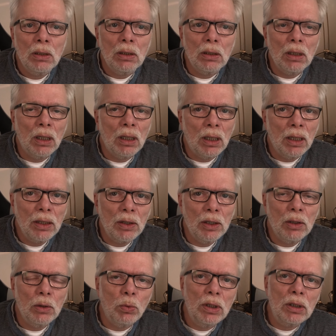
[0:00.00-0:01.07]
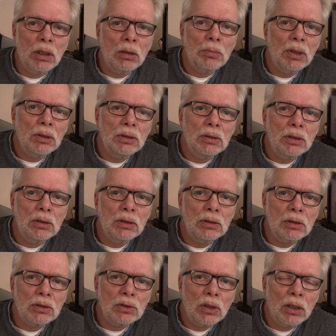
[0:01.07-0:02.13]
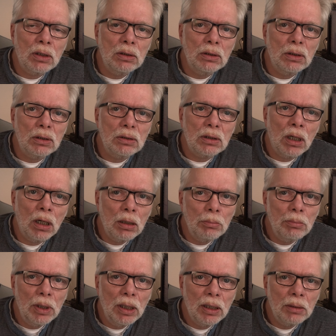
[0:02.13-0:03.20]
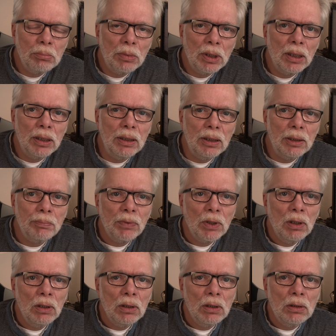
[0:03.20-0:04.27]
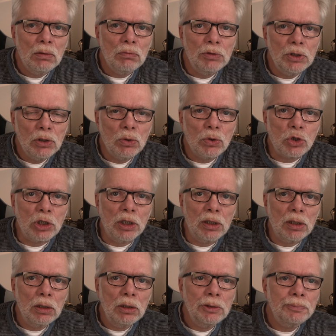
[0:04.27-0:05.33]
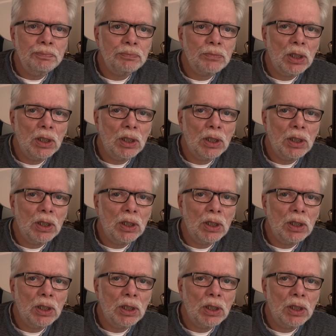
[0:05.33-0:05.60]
Yeah, hi there. Welcome on tuxache.com and my video channel.